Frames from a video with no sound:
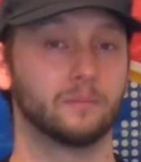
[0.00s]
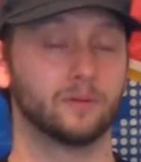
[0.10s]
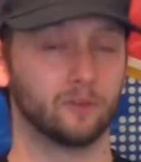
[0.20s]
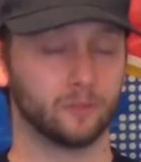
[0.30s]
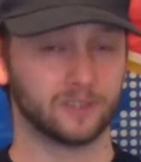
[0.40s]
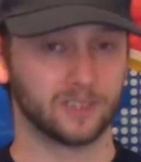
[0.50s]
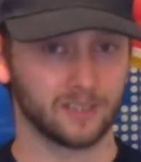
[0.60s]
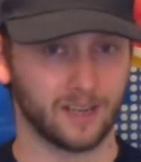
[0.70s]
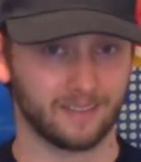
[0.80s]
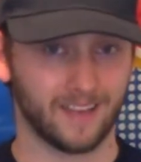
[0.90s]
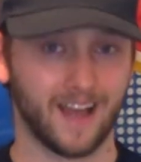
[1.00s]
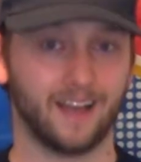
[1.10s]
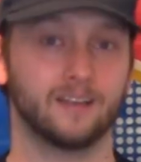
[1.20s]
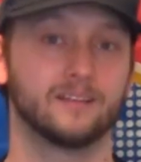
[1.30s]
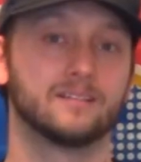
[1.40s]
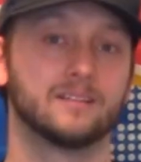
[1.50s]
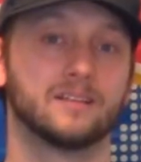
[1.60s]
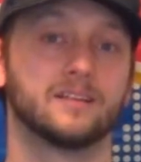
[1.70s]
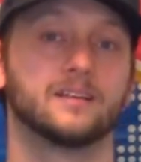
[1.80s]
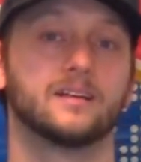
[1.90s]
Performances like that,
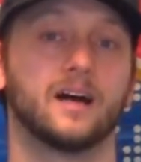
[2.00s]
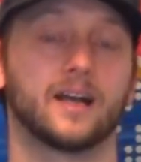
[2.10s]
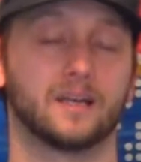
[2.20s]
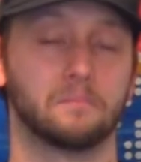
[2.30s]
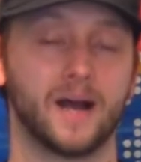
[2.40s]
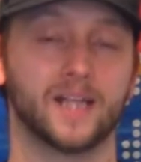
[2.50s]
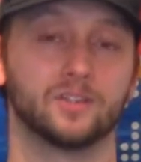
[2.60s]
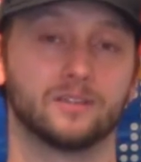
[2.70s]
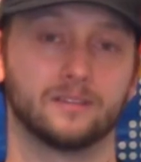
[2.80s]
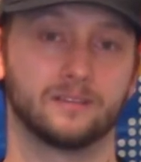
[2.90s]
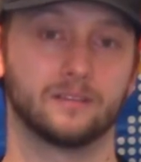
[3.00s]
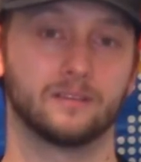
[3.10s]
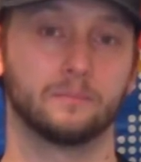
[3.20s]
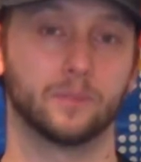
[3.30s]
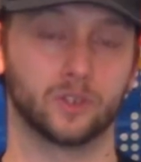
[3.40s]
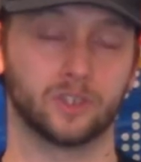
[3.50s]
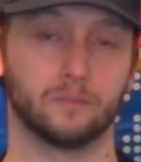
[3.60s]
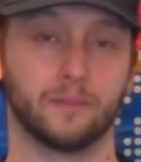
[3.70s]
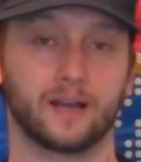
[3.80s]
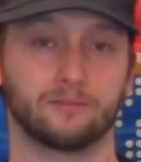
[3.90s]
I can imagine pushing
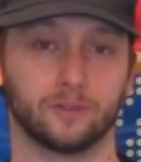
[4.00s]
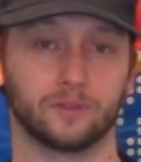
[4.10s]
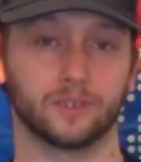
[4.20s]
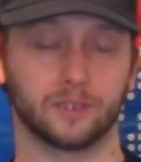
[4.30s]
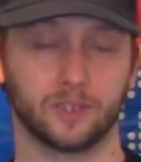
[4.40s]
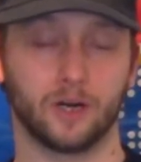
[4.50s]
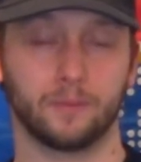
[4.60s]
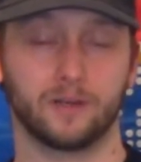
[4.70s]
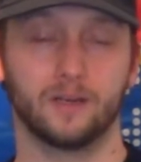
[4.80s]
them back through to the top.